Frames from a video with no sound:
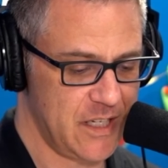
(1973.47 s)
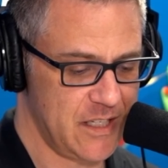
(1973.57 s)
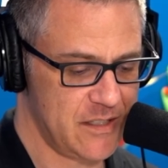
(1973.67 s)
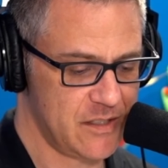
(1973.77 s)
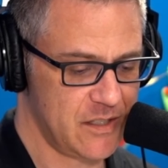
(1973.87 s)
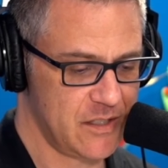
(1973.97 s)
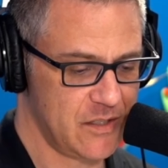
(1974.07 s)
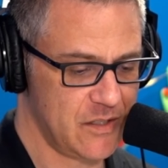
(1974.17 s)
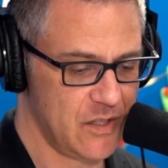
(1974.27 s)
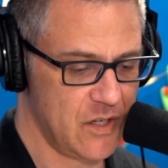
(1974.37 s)
ask.
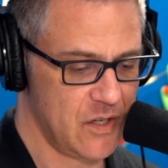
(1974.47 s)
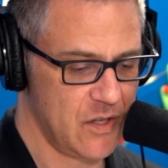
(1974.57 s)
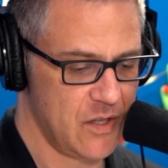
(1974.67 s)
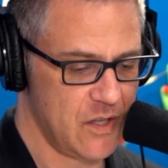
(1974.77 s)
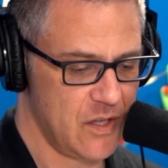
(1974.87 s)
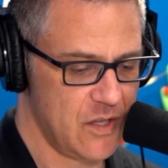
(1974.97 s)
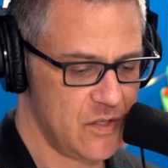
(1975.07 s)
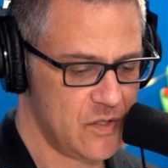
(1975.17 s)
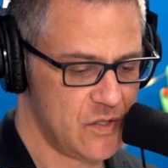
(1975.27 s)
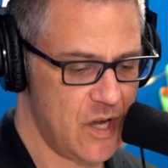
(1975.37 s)

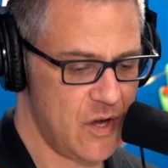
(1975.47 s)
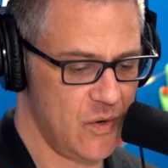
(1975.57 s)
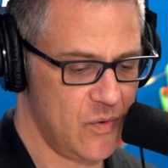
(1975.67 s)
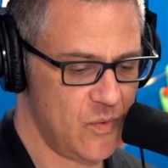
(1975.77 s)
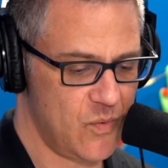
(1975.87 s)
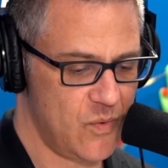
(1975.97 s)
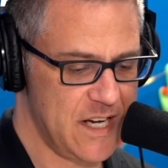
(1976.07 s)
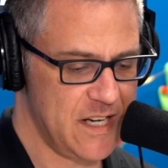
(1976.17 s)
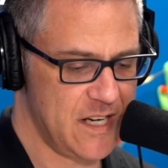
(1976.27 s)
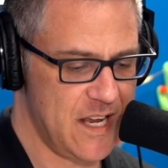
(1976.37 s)
So
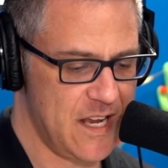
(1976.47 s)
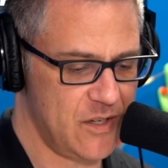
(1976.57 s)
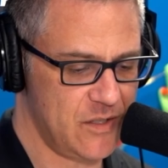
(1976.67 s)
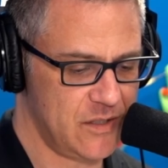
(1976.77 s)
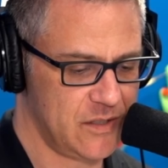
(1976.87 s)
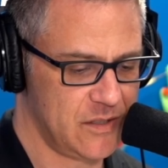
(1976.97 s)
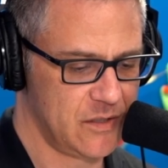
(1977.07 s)
right now,